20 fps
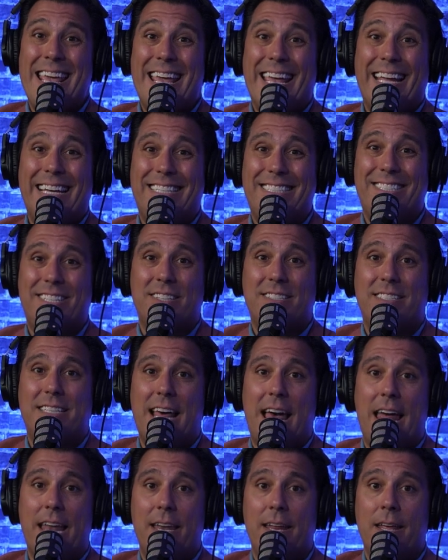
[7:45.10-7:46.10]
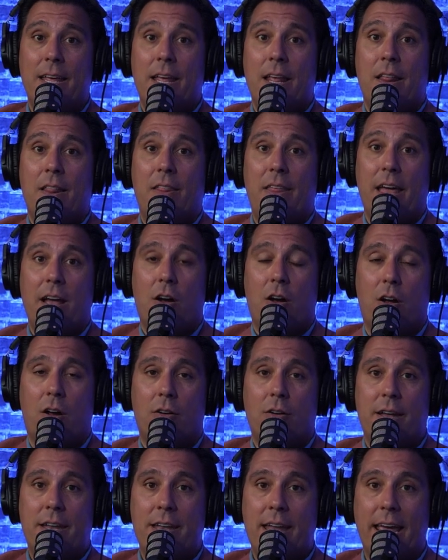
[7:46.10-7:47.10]
It's just that they
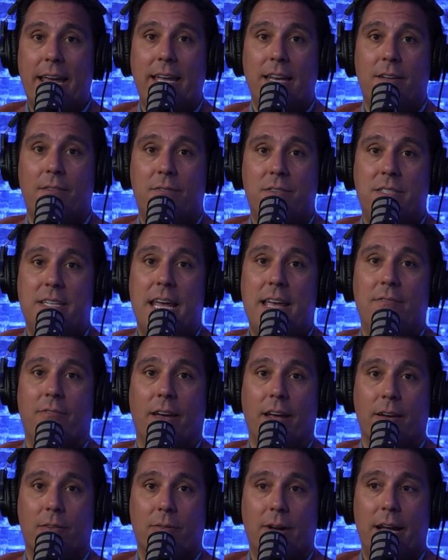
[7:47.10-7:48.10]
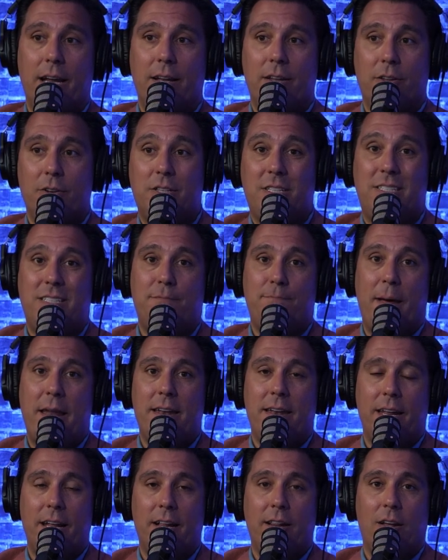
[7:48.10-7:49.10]
are negative saving, right? They're
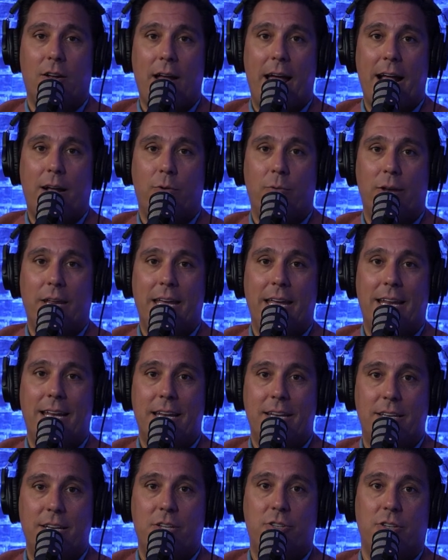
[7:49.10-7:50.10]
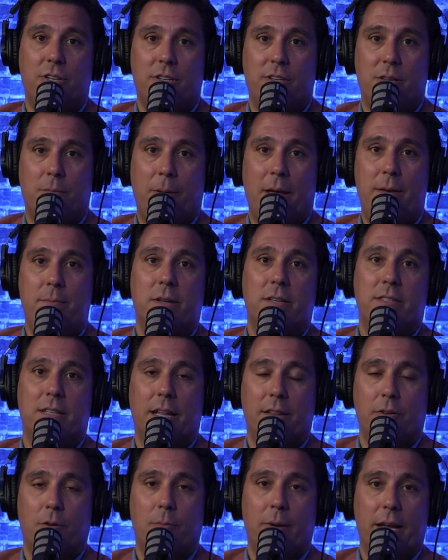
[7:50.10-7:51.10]
spending their equity in addition to the payments
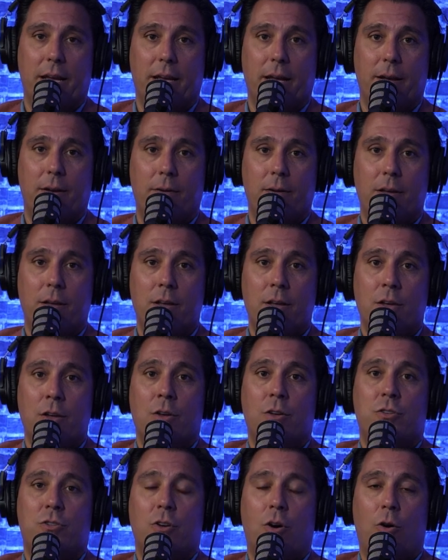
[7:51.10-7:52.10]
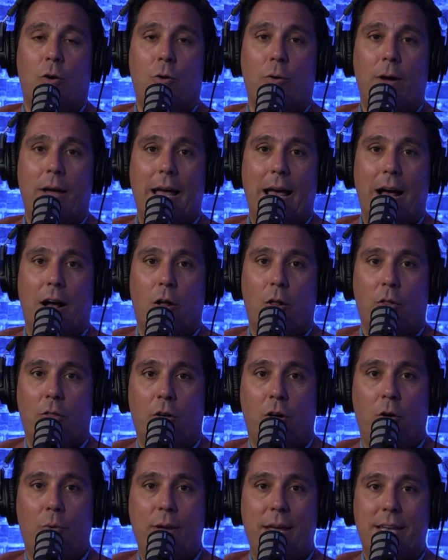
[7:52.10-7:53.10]
that they're making. Yeah. So,
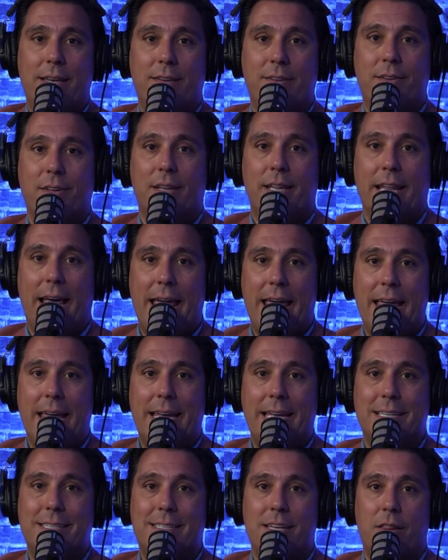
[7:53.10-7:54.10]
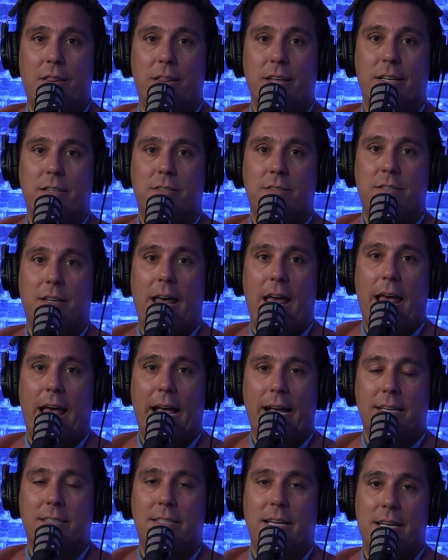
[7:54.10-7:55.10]
although it delays this
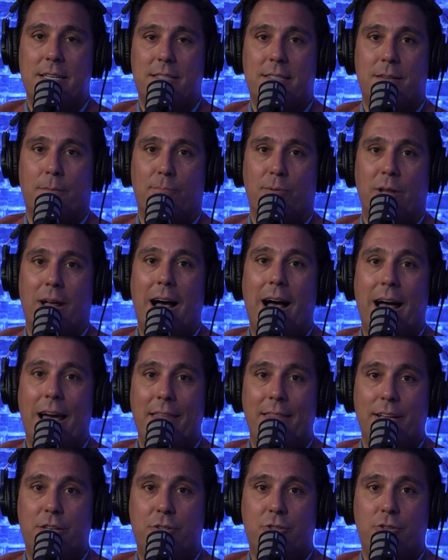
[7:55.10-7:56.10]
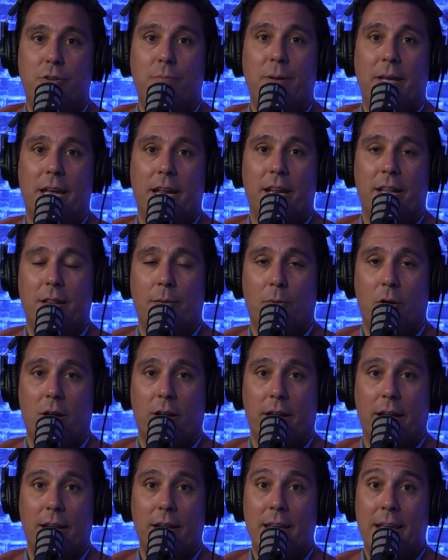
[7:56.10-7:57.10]
excess supply that should be hitting the
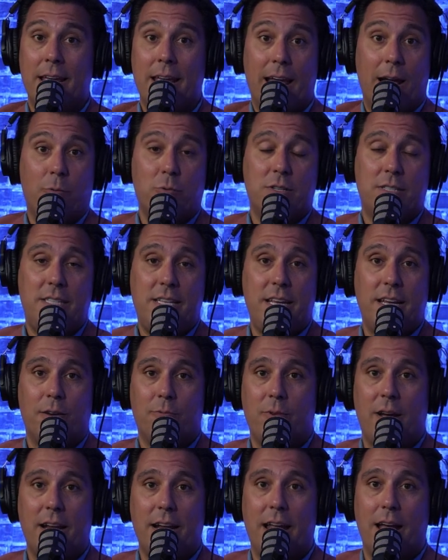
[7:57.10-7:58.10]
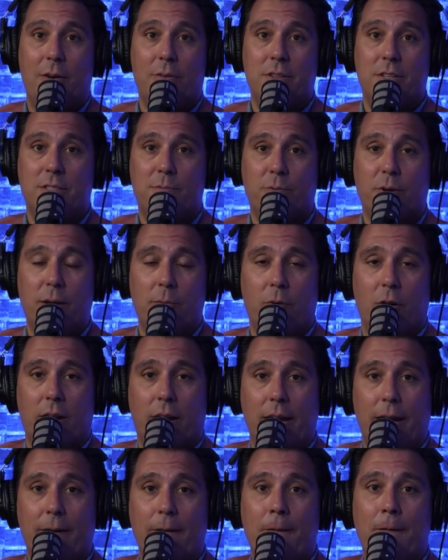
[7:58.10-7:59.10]
market, and we're seeing it right now in the spring
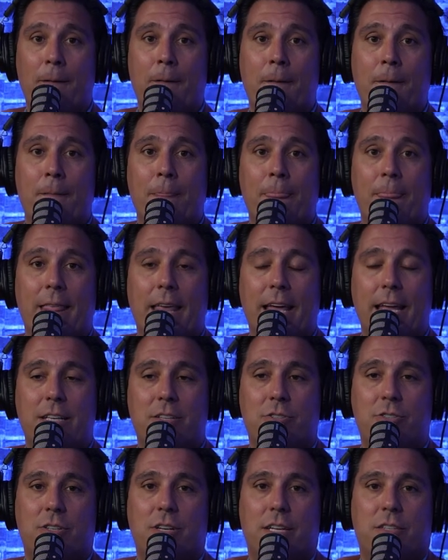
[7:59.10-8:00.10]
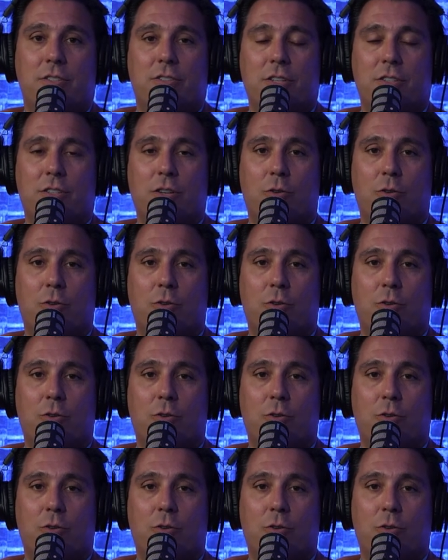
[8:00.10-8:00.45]
market, it, it's just